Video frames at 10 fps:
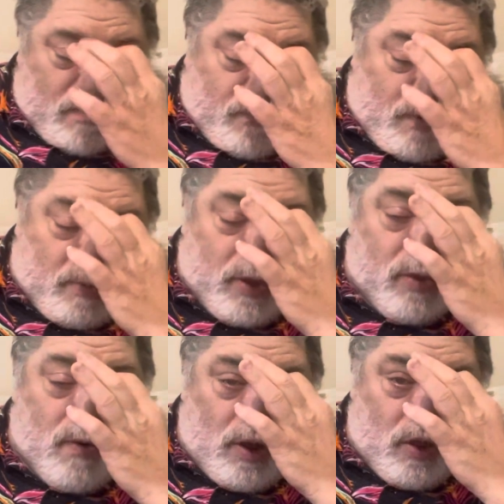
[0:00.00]
from
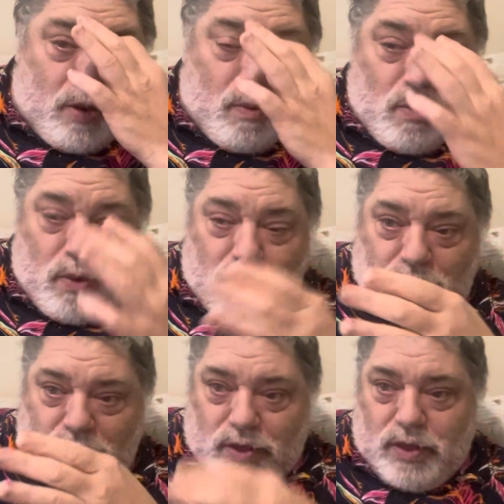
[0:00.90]
destruction. Well,
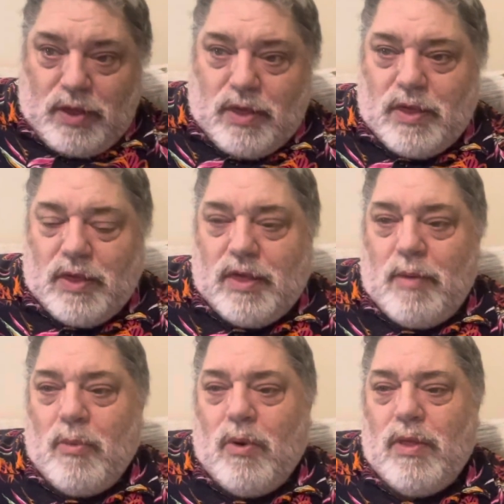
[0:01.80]
this is this is a
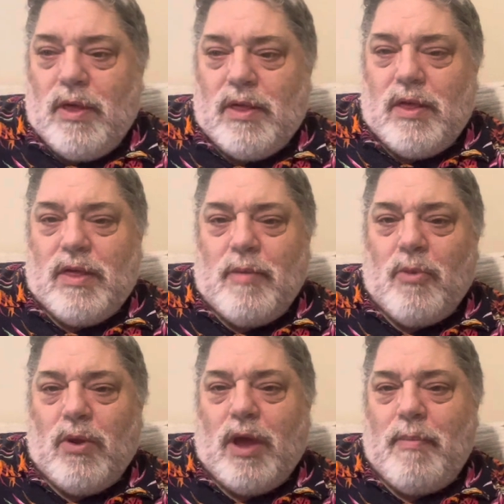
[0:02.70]
similar this
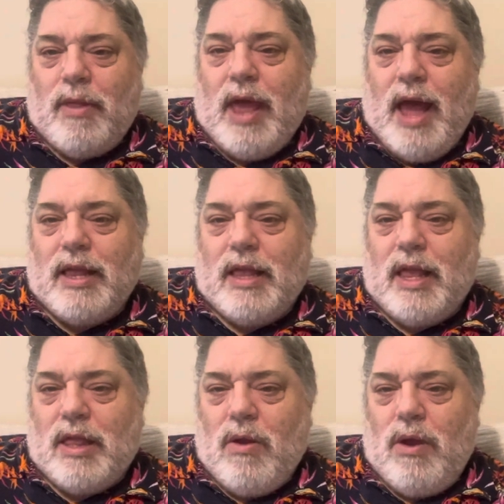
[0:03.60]
similar type of tactic
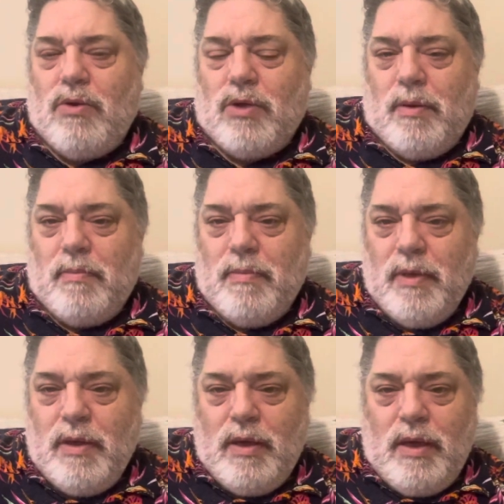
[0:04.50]
that they're using.
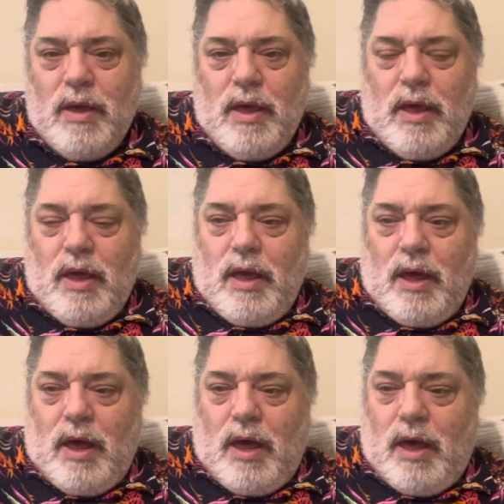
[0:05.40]

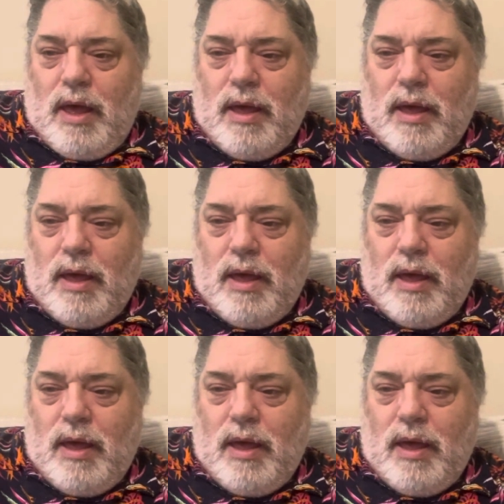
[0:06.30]
Uh,